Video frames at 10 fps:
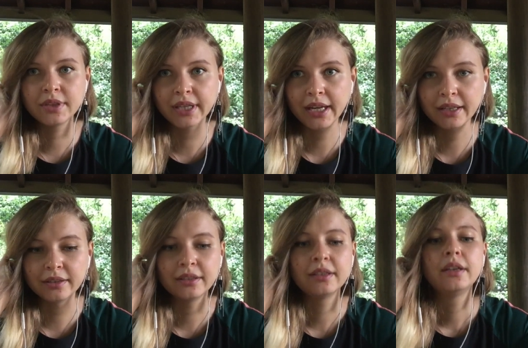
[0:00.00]

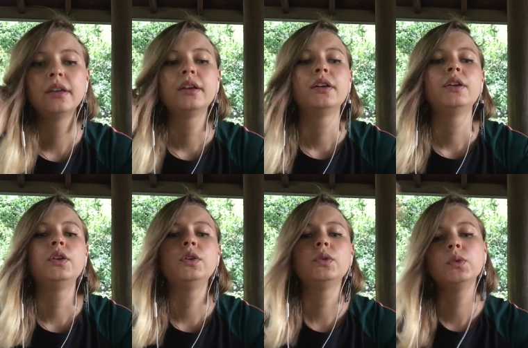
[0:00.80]
then
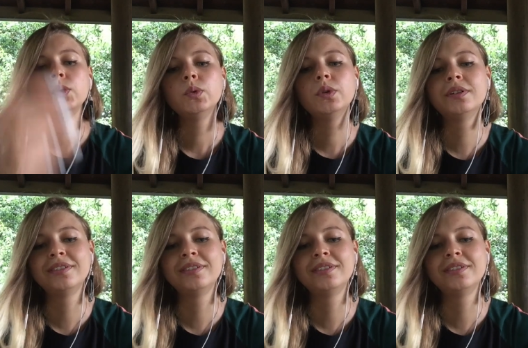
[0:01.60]
you...